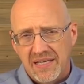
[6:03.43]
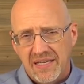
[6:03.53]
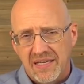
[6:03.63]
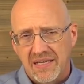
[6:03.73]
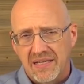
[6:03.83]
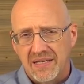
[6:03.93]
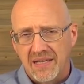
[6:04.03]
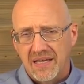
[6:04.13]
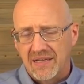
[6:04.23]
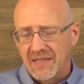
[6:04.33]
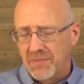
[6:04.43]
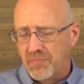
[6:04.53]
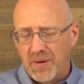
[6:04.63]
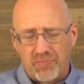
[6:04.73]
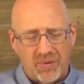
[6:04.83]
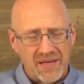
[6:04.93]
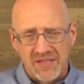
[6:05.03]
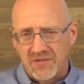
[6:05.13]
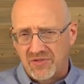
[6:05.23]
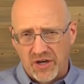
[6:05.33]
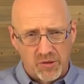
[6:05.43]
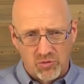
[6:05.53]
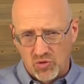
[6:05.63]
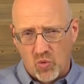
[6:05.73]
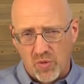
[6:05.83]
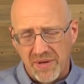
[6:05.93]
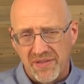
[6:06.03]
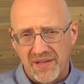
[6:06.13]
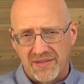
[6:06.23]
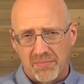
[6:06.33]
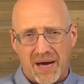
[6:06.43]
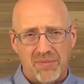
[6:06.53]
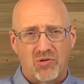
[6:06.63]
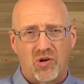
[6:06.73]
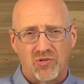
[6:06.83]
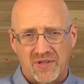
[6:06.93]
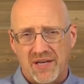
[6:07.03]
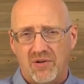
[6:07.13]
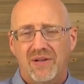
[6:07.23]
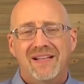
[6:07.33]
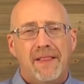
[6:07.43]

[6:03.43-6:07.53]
in a, a, place of terrible torment that the Bible calls hell.